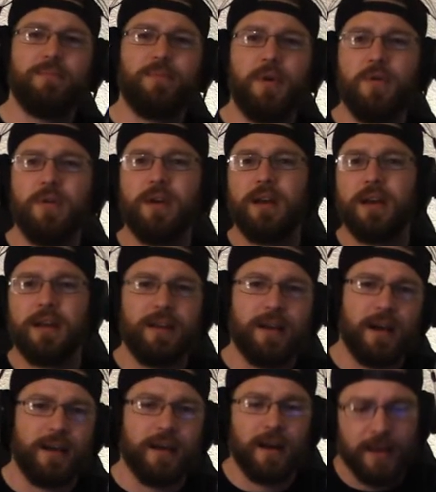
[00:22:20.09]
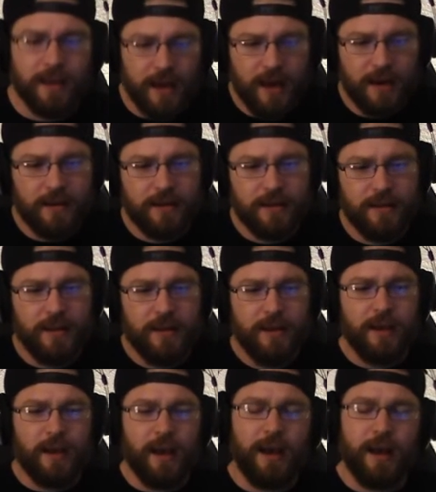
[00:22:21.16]
opponent and yada yada yada
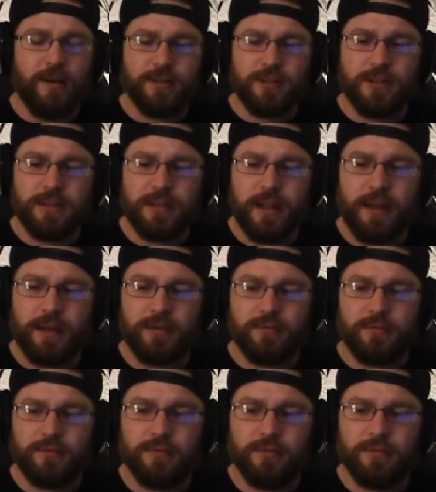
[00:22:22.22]
and I was just like,